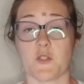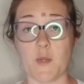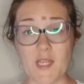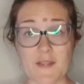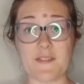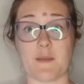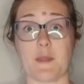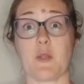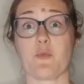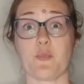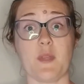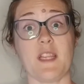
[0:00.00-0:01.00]
So I have
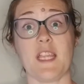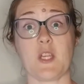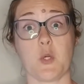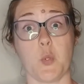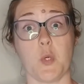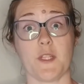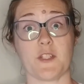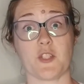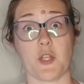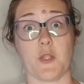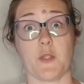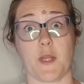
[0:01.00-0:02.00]
something really cool to
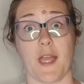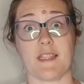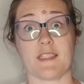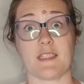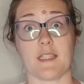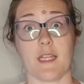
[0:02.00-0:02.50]
show you guys